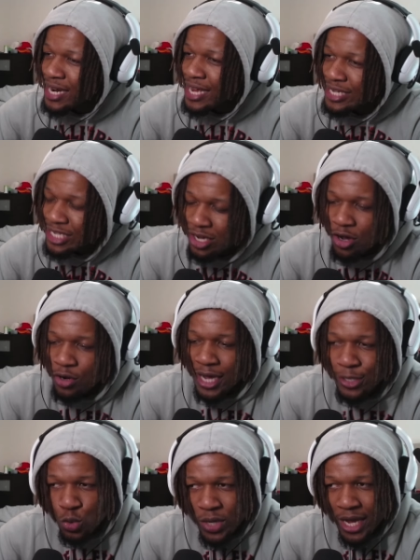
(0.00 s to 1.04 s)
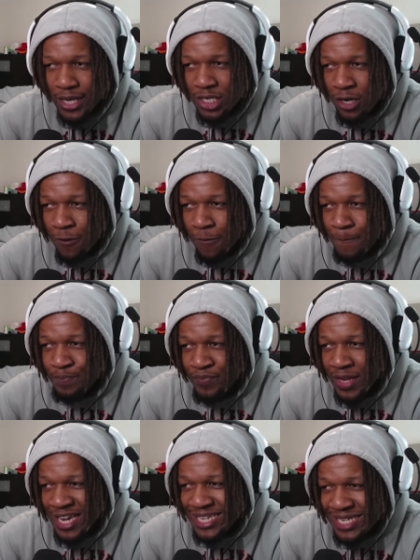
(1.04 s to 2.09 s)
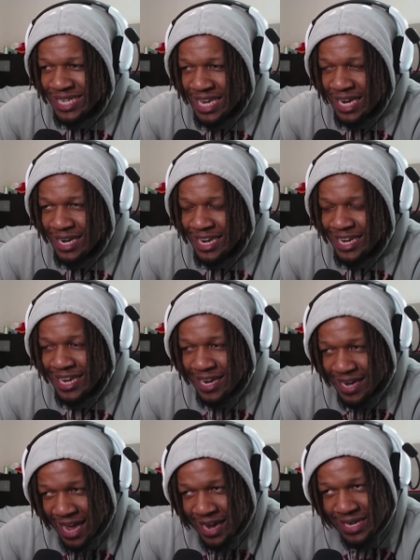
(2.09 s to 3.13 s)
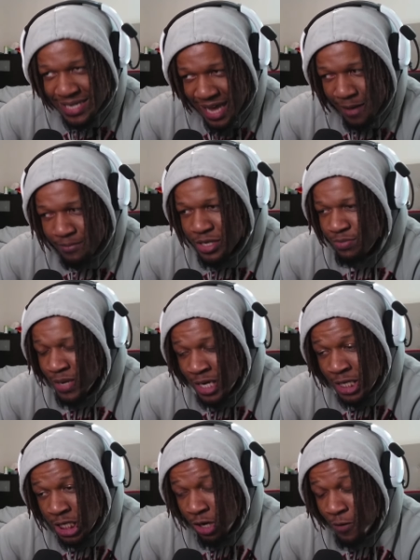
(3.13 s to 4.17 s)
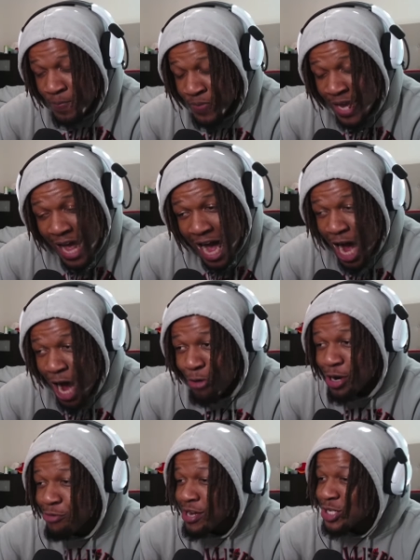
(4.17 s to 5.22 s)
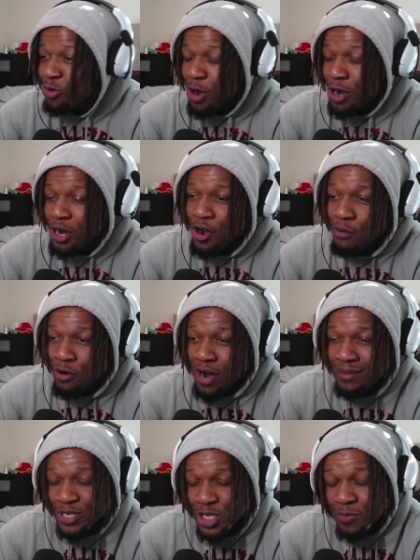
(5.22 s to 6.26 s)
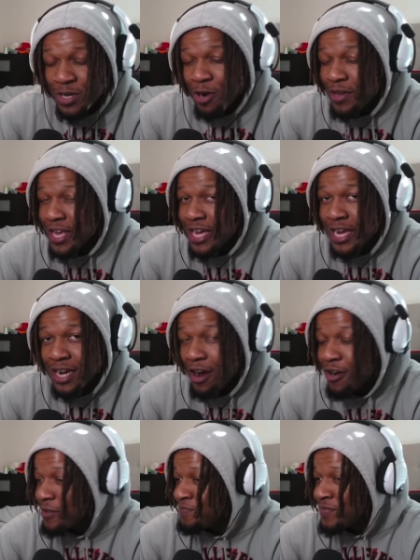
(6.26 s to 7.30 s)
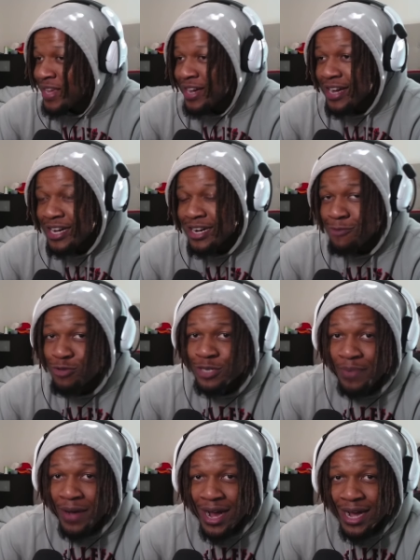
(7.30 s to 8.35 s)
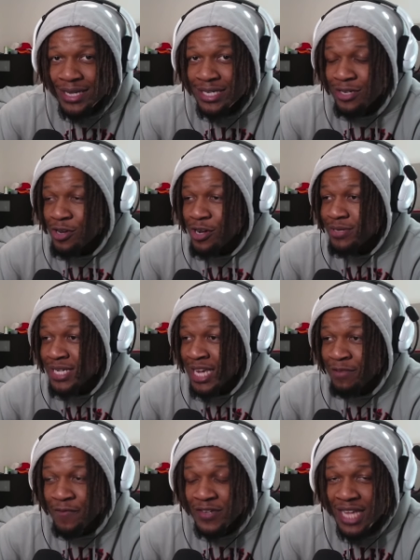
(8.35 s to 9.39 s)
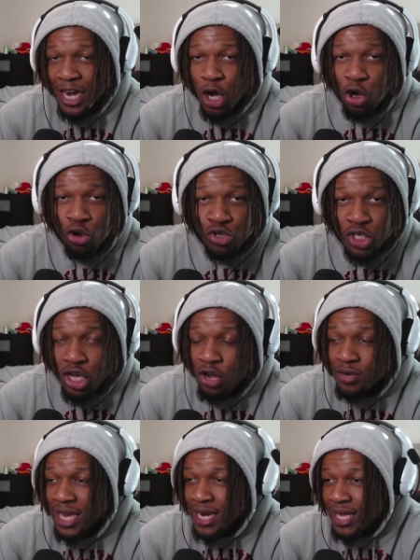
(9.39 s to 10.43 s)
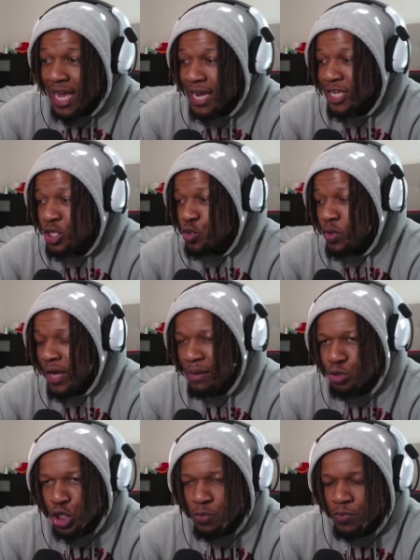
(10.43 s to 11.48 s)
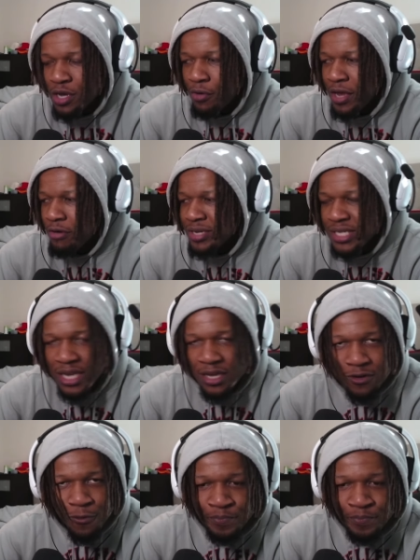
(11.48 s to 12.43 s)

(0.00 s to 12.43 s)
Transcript: to that song like 2 days ago and singing it, and then now this happens, man. So I don't know what's going on, bro. I'm sure we gonna hear a Durk response, you know what I'm saying? Even if it's not a whole song dedicated to it, I'm sure we gonna hear a single